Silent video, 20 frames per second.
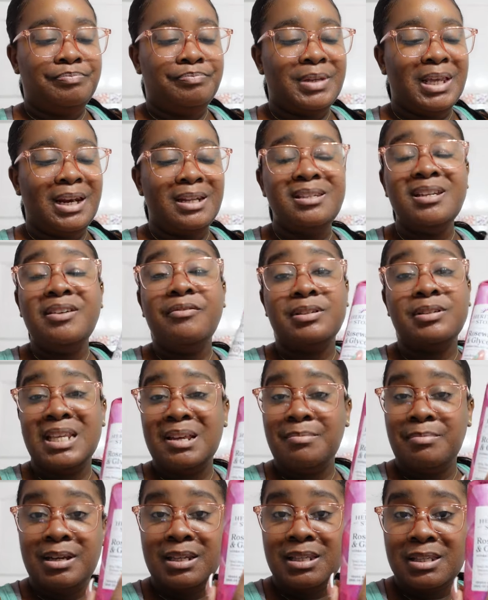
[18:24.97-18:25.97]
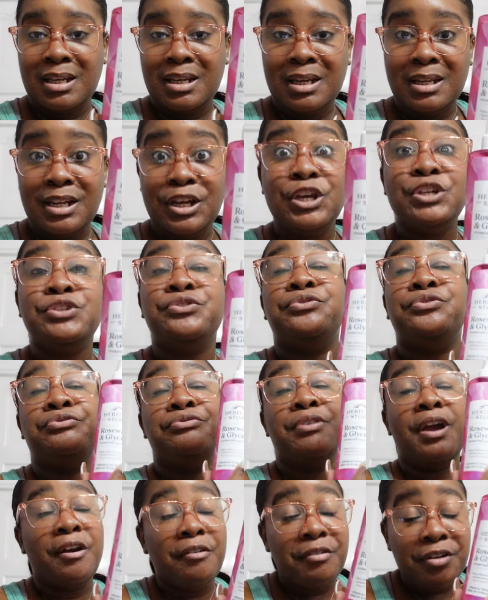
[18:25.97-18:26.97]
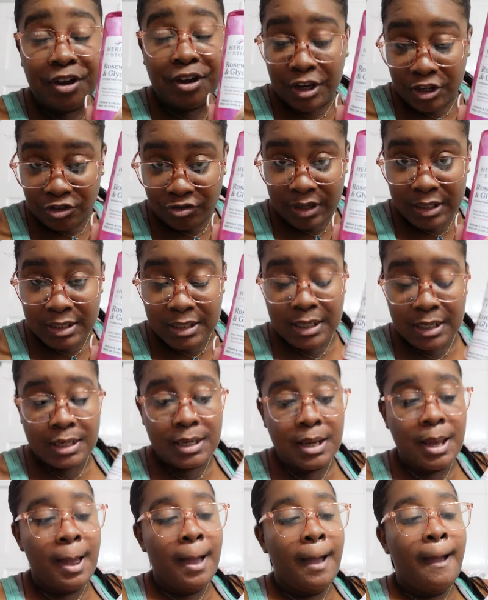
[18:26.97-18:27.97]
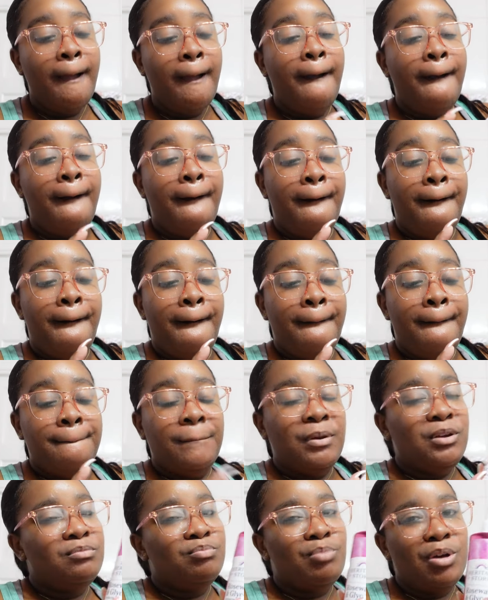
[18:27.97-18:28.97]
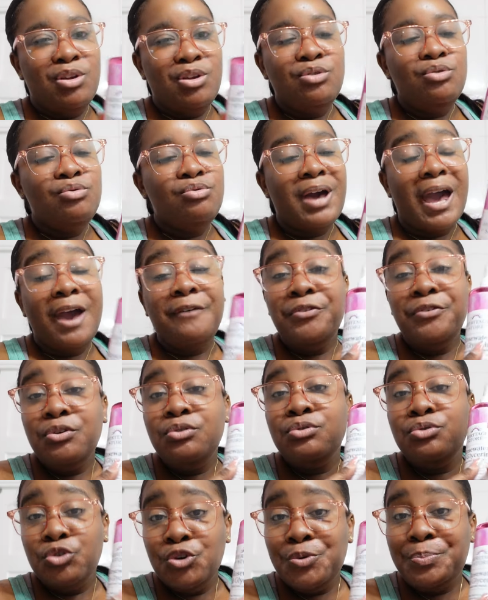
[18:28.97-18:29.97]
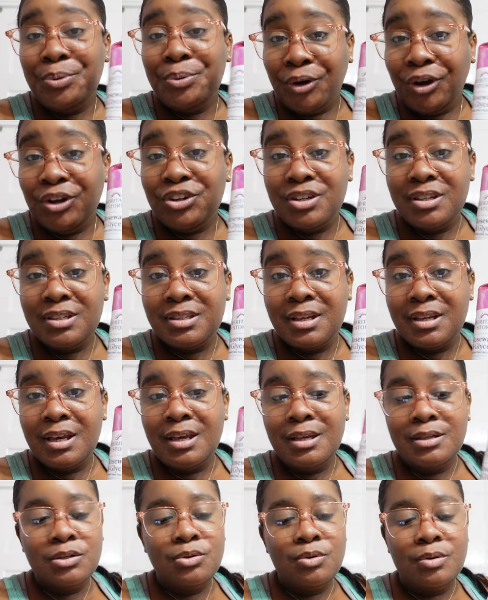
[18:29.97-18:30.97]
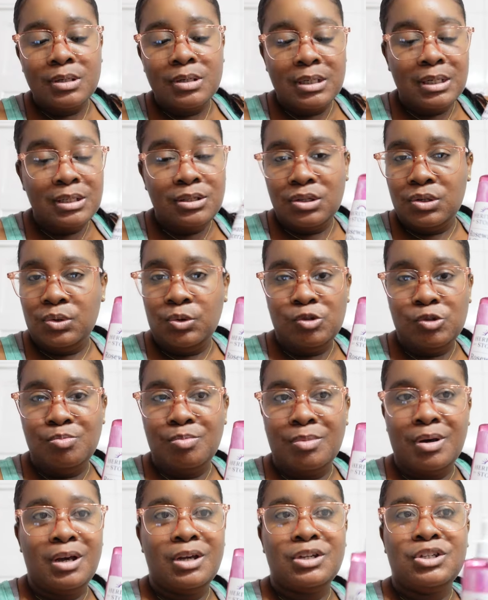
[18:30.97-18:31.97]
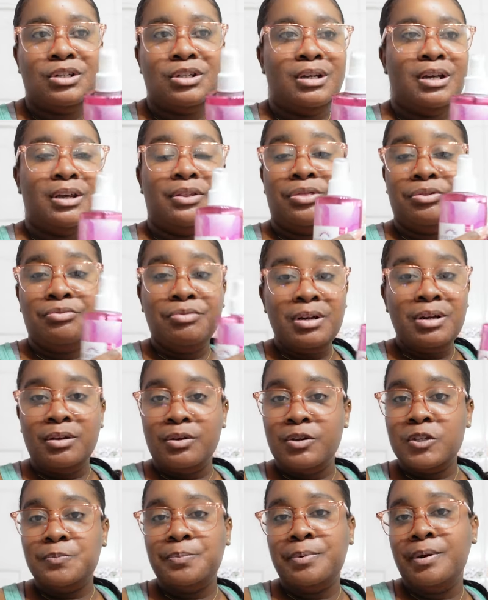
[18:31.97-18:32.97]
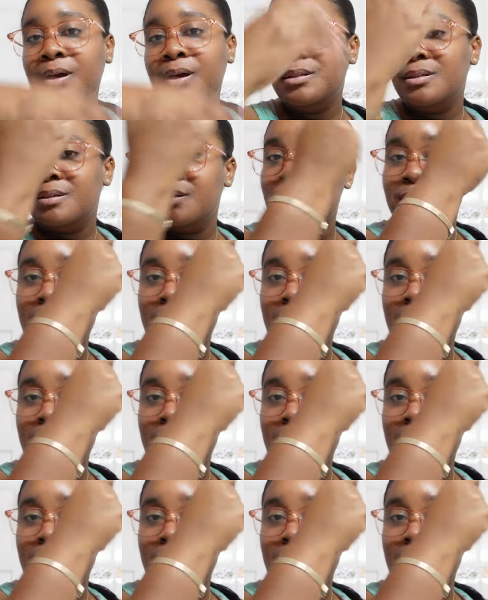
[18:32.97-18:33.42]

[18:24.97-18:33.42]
It doesn't irritate my skin. It's very hydrating. When you, if you do purchase this, you don't need to use much, like 3 little spritz,